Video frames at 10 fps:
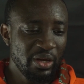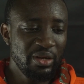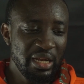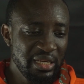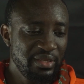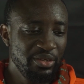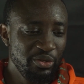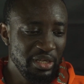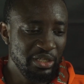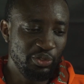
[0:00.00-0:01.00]
Now the next thing
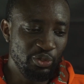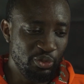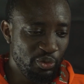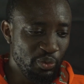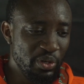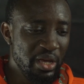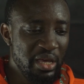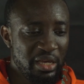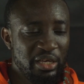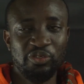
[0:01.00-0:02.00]
you need to do
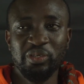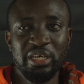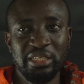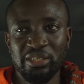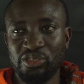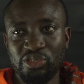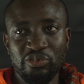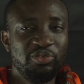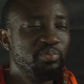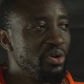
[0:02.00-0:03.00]
is to get a
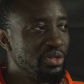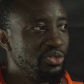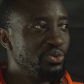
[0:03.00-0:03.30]
softbox.